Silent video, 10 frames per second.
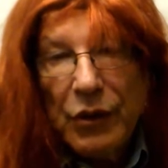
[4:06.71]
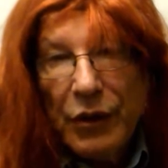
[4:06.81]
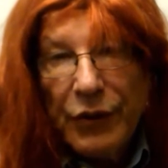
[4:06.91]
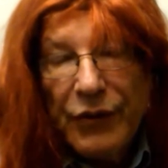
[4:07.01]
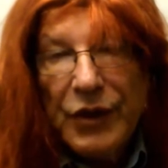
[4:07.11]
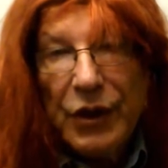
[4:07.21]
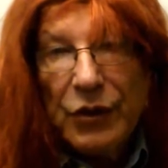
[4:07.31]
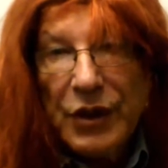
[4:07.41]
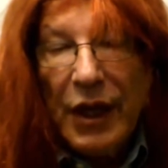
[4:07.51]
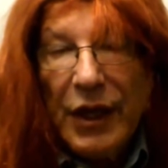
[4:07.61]
other
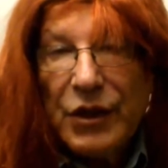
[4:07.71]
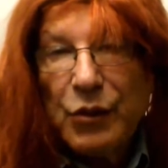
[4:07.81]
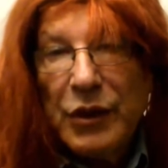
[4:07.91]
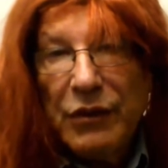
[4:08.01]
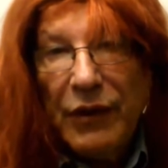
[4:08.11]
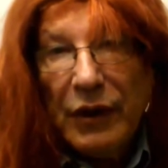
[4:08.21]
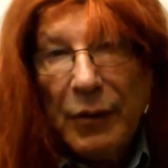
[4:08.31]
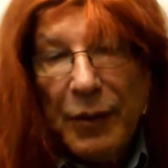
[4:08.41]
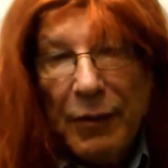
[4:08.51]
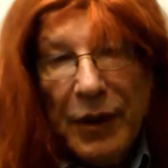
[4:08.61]
videos as we
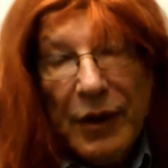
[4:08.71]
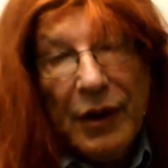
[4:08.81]
develop them.